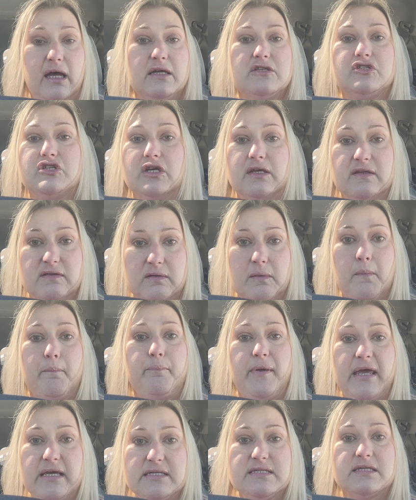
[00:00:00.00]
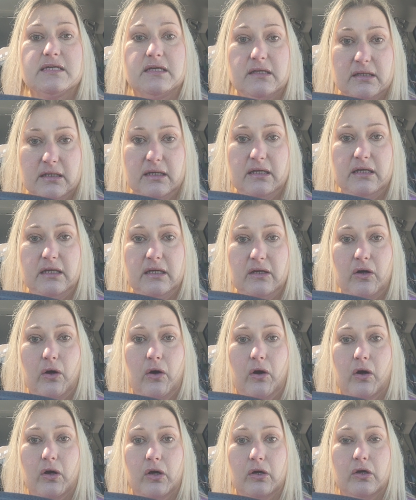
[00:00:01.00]
just basically
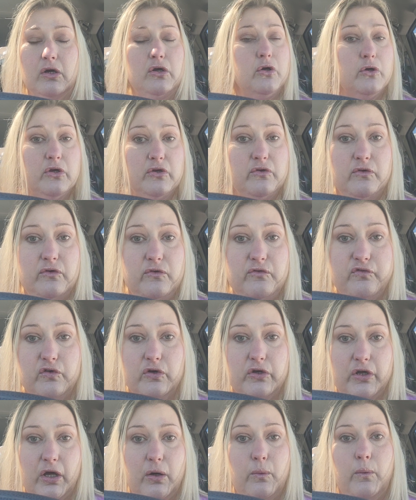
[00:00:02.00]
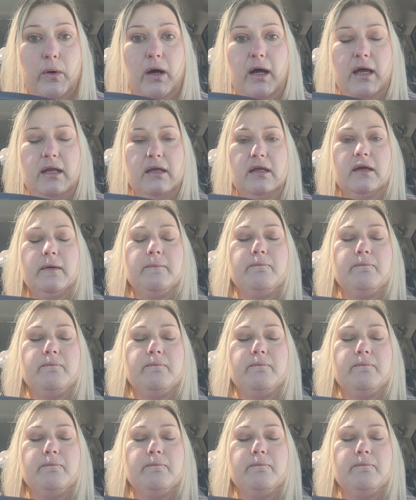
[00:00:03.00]
are good for no one.